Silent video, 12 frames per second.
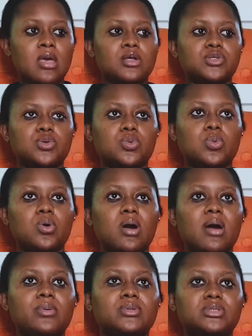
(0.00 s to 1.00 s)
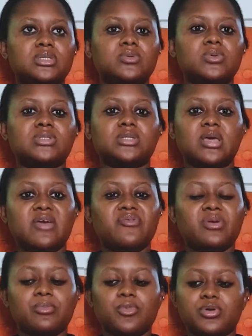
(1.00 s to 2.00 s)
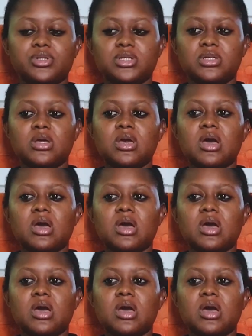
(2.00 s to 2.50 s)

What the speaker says: So what I was doing was every morning